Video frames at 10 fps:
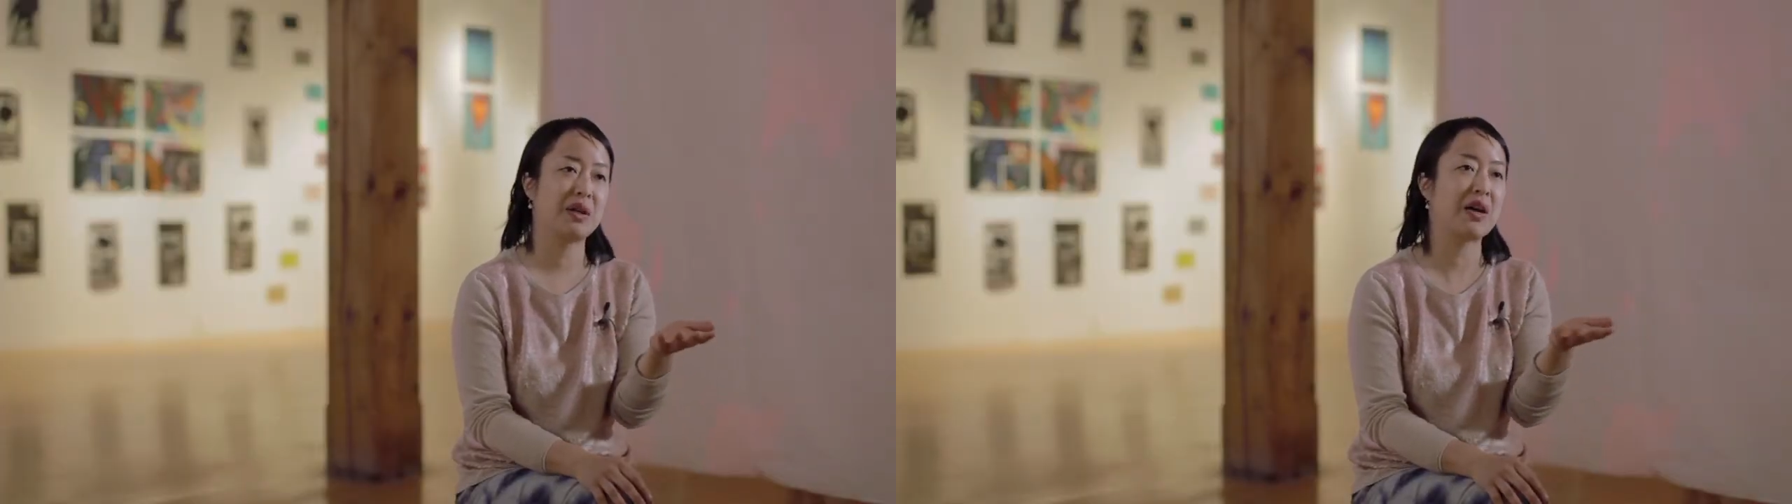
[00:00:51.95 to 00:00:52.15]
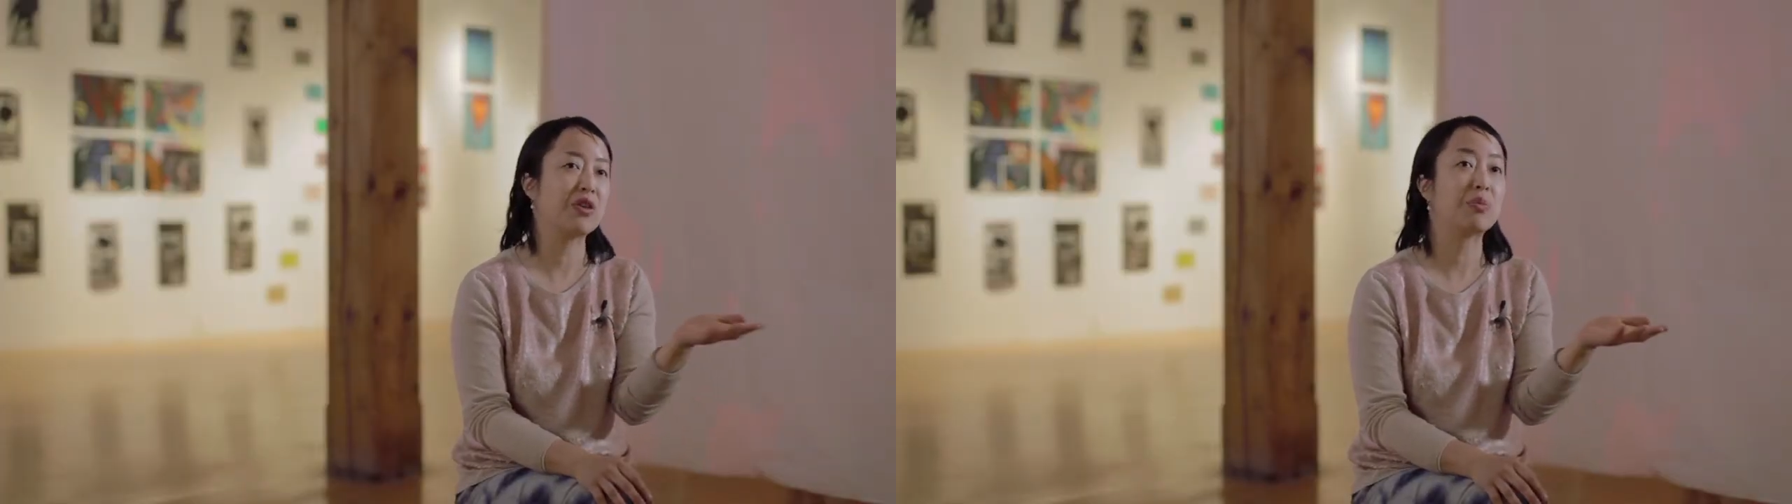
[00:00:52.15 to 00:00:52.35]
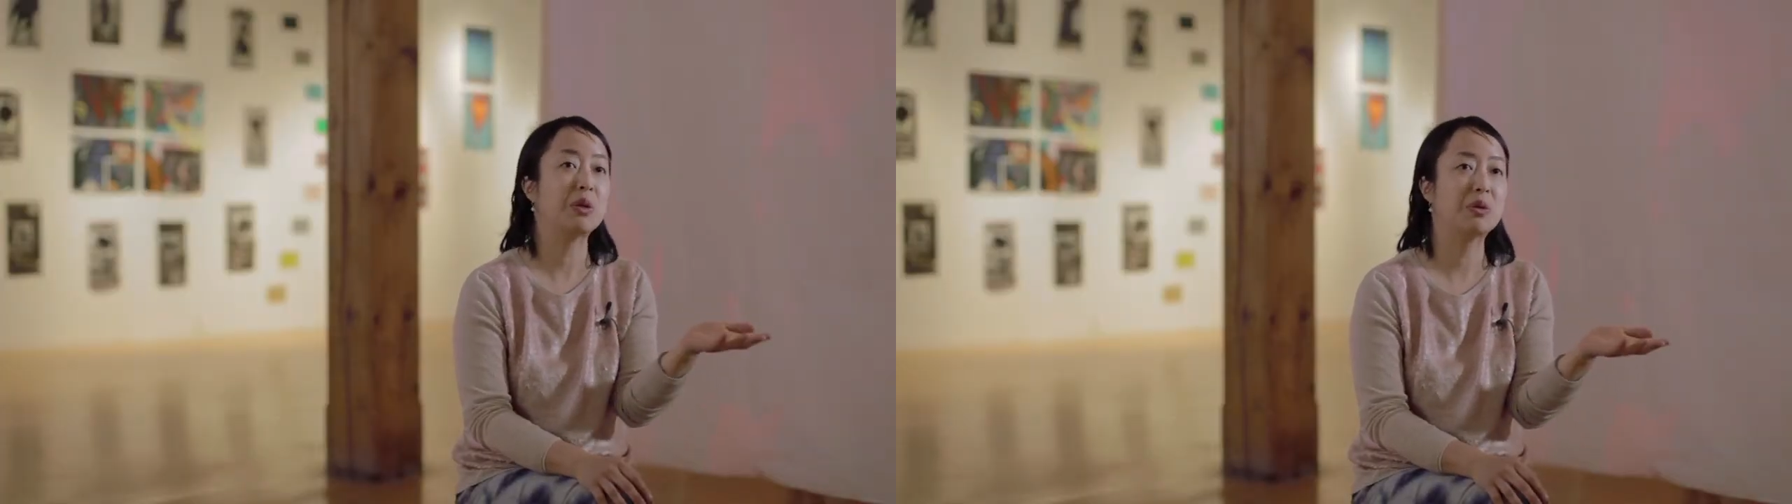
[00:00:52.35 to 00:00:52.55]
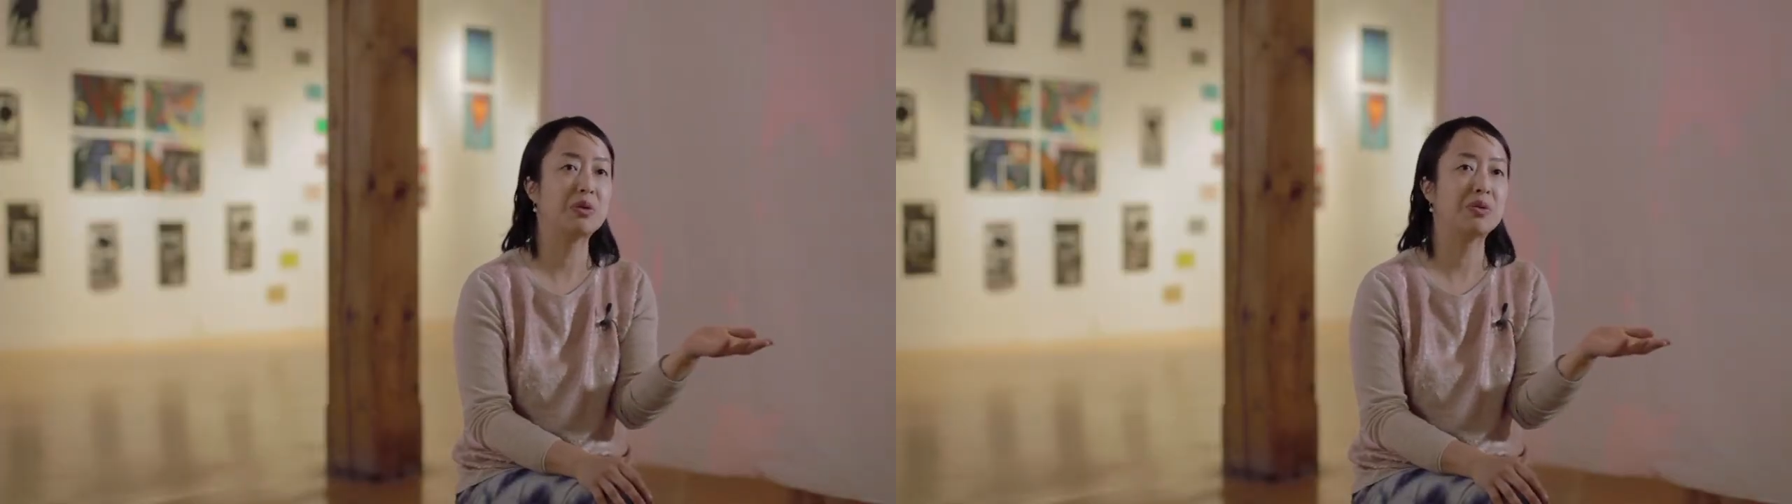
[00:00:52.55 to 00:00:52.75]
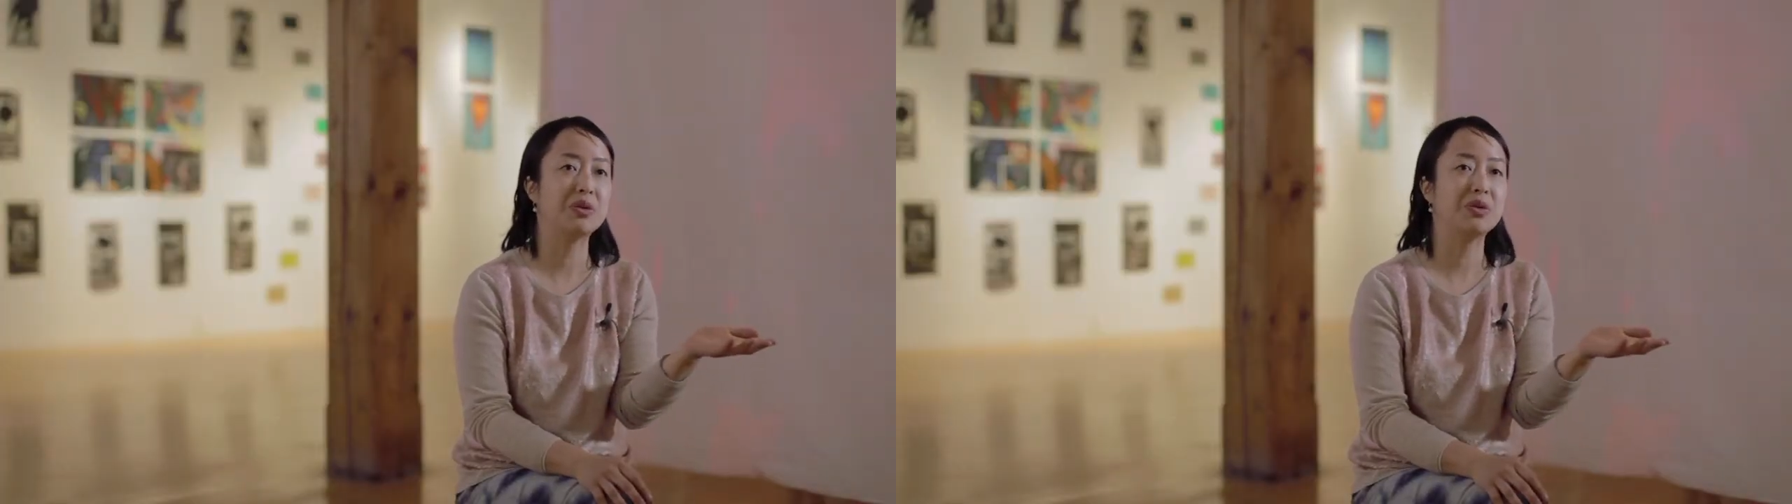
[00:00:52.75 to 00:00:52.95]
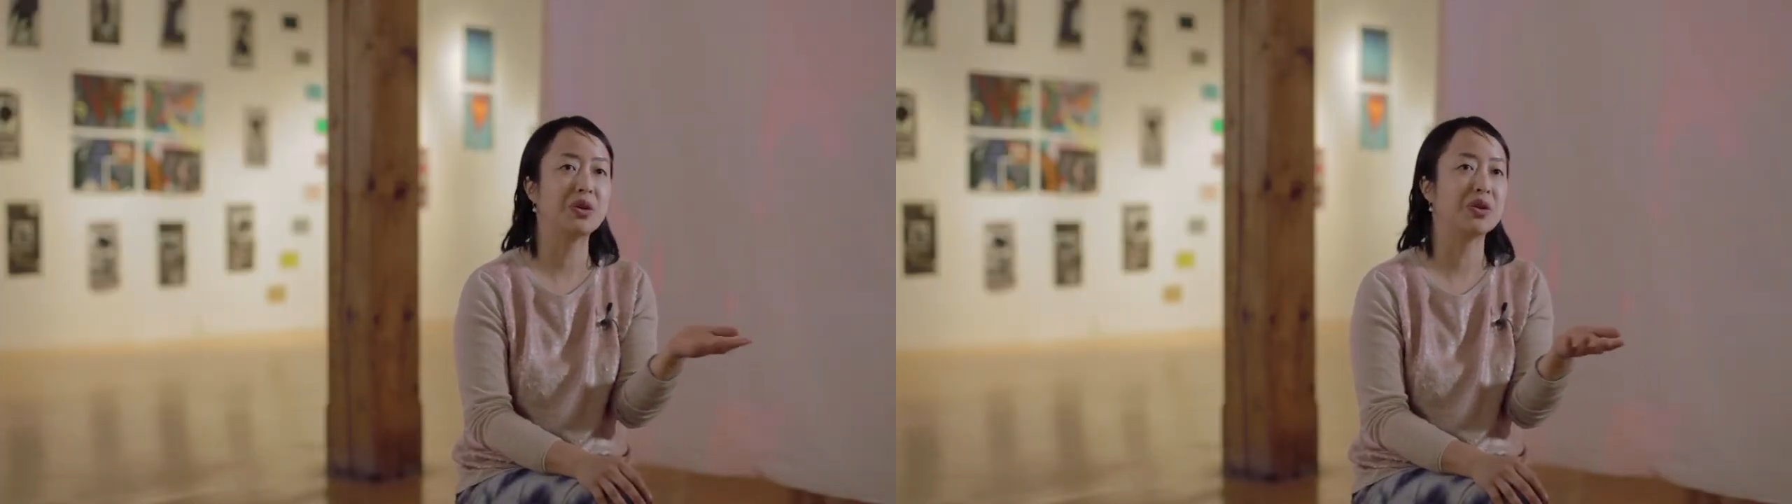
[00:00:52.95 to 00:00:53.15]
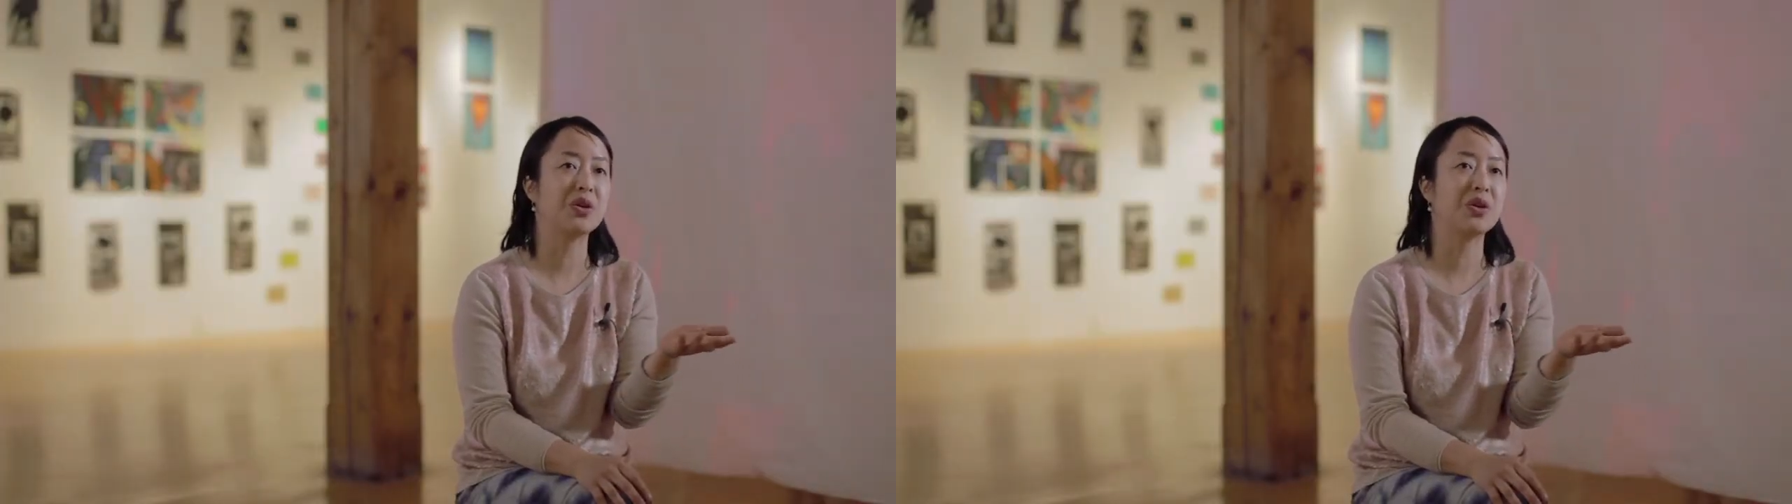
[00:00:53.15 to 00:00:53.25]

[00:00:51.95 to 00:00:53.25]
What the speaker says: other people who you don't